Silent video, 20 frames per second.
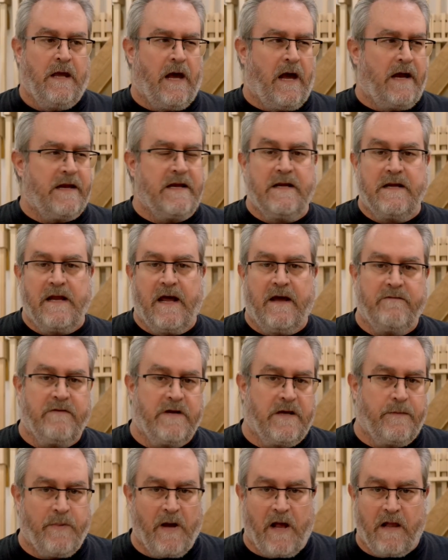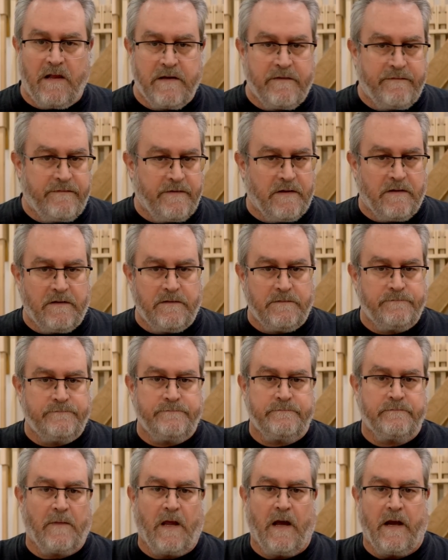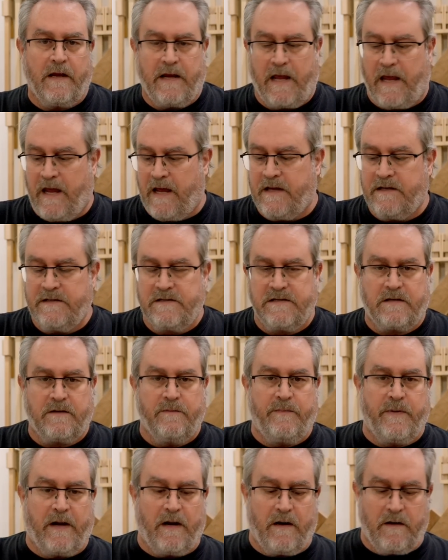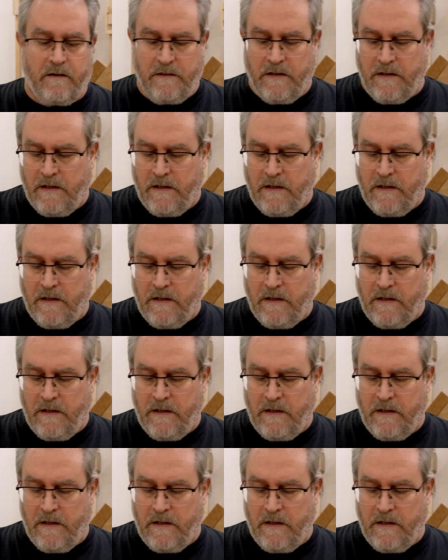I didn't have any polyfill on hand to compare,